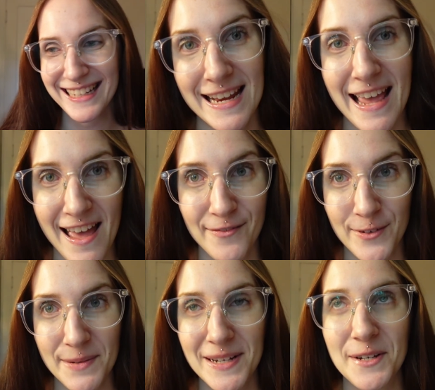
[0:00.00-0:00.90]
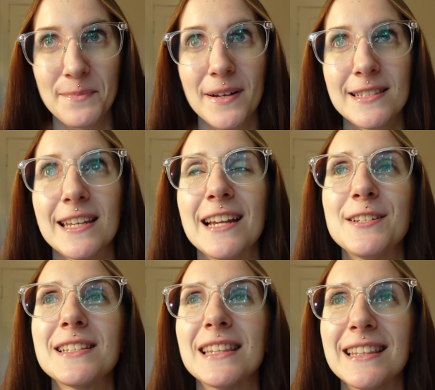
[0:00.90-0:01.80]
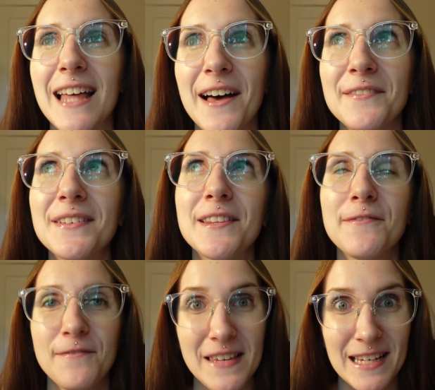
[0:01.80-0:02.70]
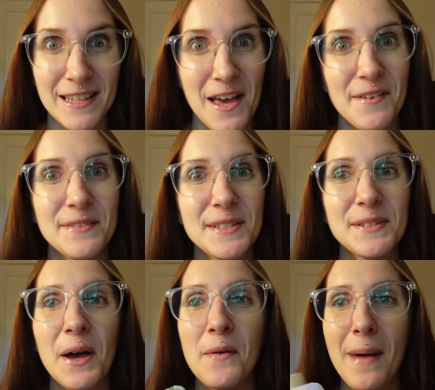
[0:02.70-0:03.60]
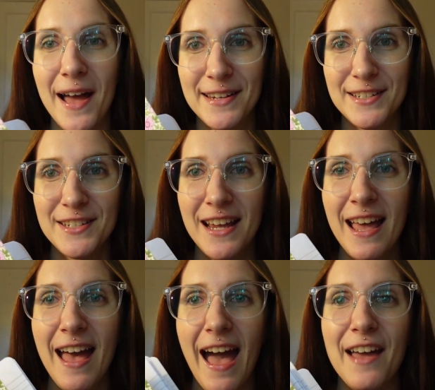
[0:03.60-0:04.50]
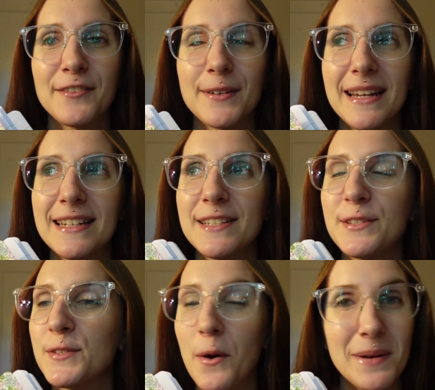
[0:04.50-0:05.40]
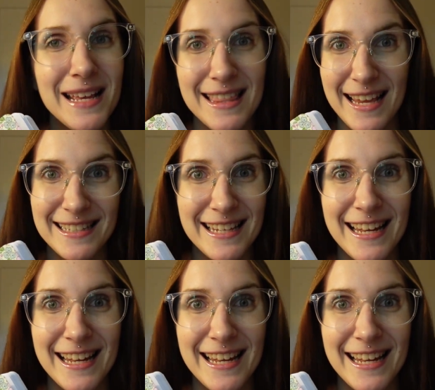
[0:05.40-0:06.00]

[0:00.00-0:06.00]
And I have one of my notebooks that I just love the feel of so much. I've written so many things in